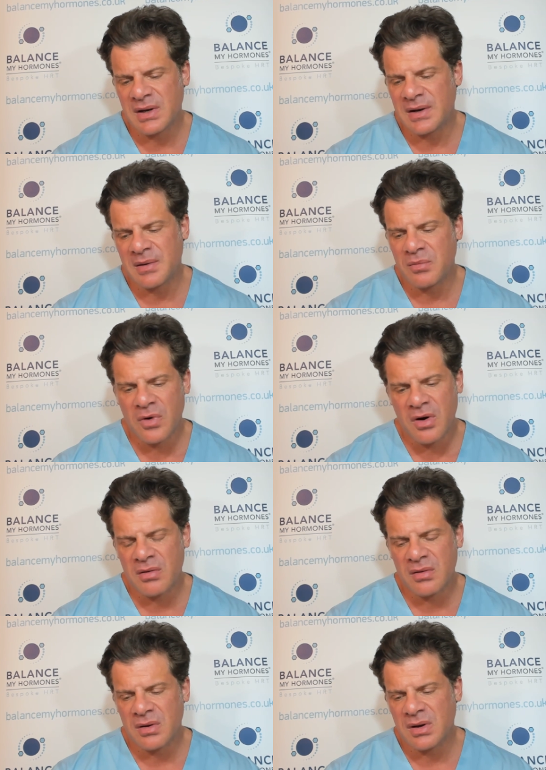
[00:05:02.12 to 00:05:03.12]
uh, more
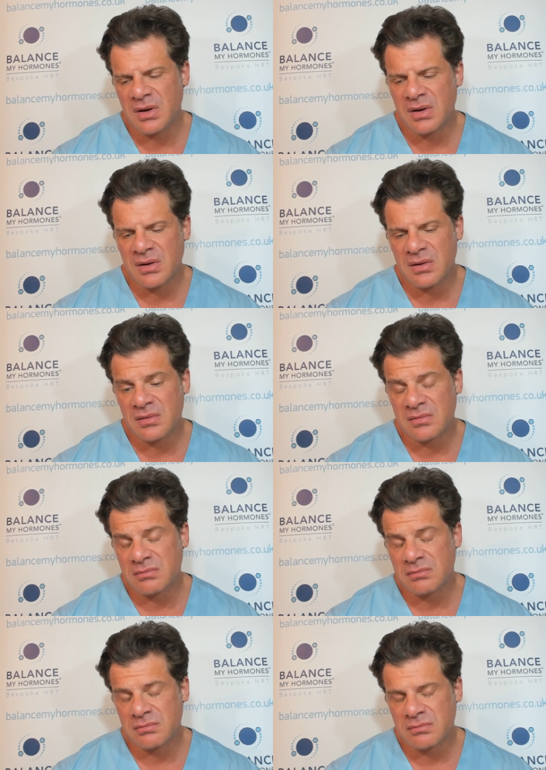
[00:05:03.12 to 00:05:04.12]
uh,
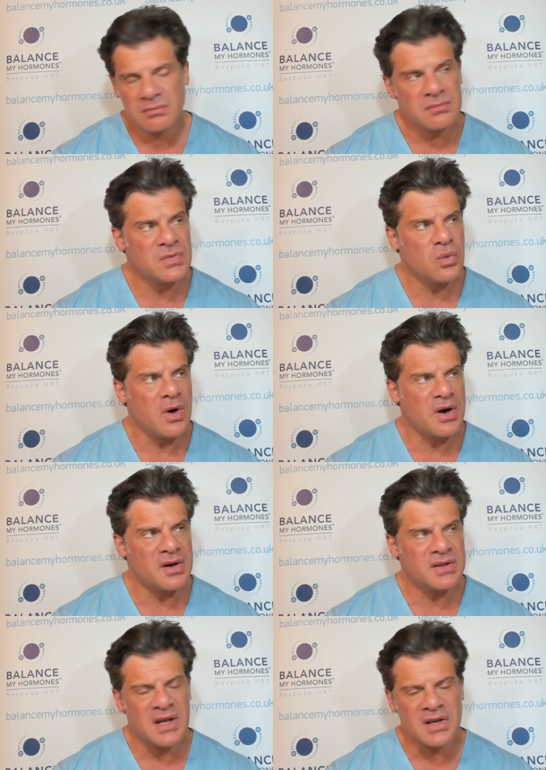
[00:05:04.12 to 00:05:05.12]
water
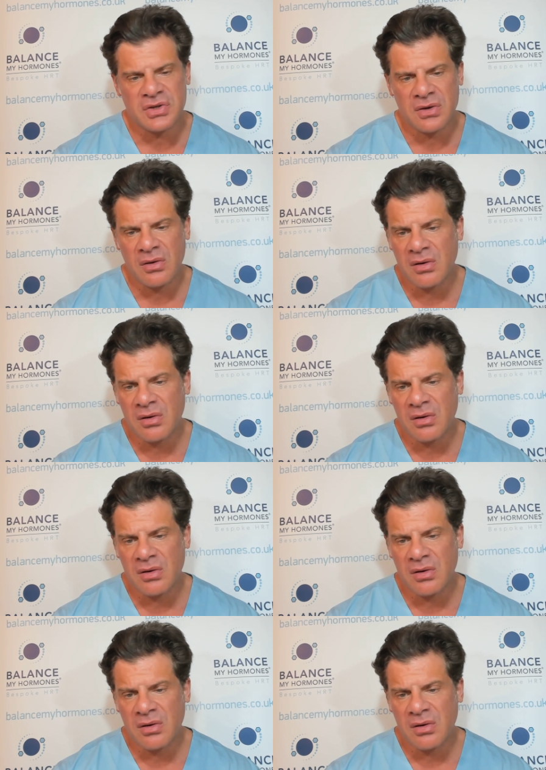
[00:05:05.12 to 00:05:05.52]
retention,